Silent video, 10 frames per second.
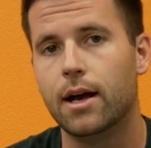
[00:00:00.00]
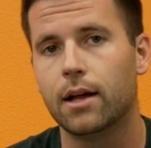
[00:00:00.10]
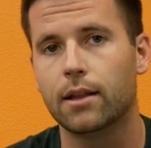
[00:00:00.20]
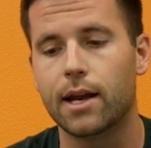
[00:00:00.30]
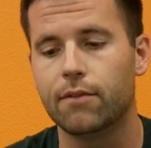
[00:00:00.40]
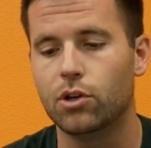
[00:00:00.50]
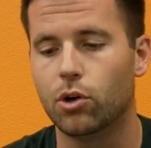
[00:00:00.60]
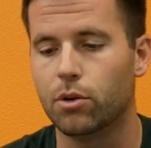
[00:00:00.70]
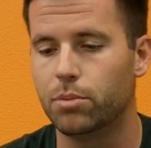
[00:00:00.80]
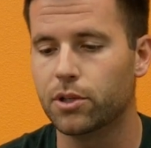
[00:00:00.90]
A lot of you
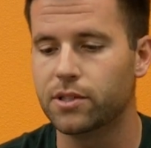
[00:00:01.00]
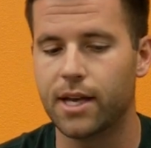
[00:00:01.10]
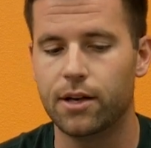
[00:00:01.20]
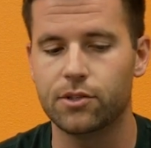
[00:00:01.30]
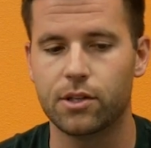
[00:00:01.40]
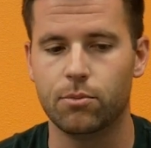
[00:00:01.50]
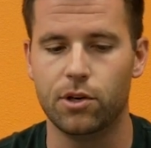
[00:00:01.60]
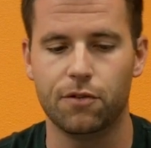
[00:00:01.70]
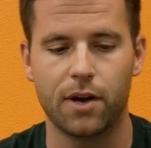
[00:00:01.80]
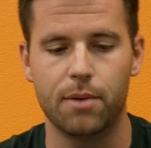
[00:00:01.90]
go to book sales, and when
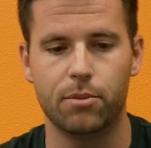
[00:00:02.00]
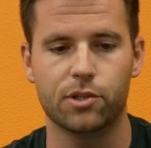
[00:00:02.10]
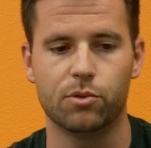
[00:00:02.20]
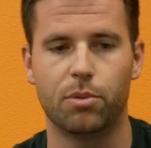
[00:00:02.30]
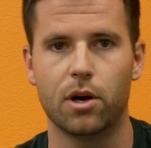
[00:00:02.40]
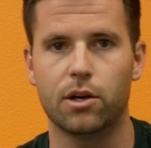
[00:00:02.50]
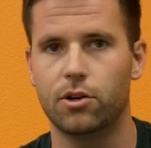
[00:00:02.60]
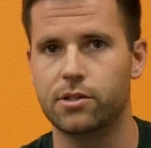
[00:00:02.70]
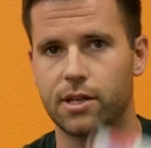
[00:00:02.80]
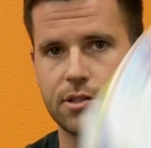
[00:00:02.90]
you find books with
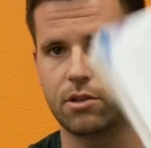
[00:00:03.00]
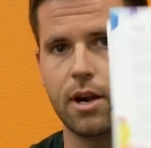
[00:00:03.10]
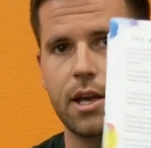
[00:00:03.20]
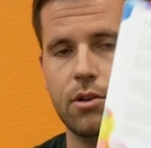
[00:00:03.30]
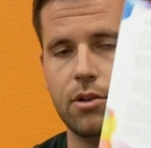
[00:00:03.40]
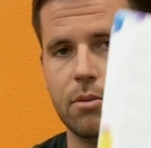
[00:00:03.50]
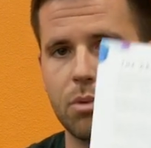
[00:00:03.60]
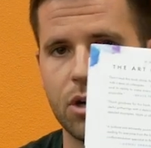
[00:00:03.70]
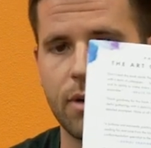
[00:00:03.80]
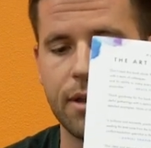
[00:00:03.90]
barcodes, that's great. You can
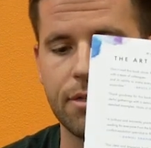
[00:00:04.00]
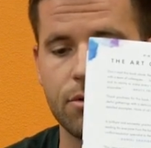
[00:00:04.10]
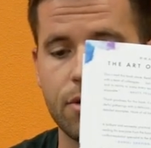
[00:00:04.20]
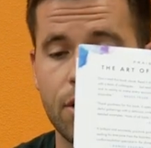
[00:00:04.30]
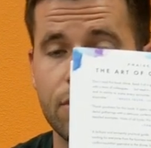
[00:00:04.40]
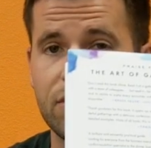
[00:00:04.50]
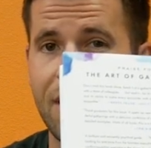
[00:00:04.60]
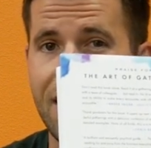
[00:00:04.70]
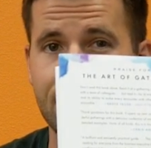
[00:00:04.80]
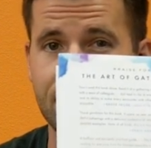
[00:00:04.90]
burn right through those.
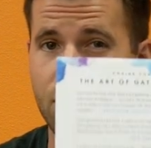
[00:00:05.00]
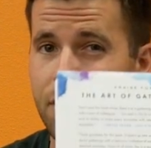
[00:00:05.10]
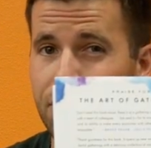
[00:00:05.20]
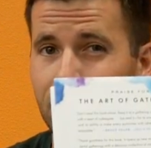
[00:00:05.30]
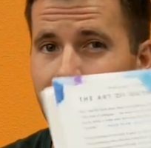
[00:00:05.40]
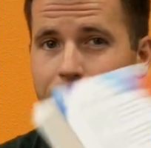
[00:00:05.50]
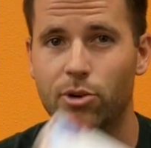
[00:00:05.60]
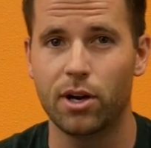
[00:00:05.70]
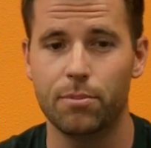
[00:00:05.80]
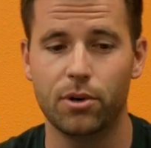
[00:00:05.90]
If you're going through
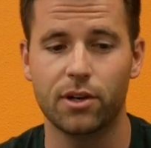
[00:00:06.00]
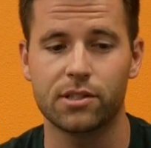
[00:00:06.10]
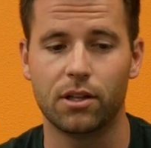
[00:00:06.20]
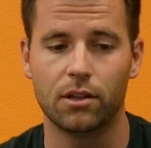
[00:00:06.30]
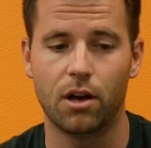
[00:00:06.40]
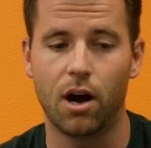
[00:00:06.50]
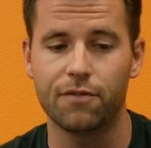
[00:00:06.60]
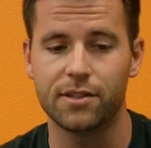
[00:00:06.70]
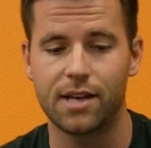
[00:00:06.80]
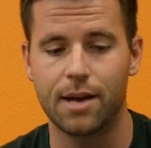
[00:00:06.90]
library books,
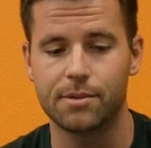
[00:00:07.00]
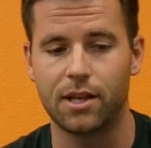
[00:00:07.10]
oftentimes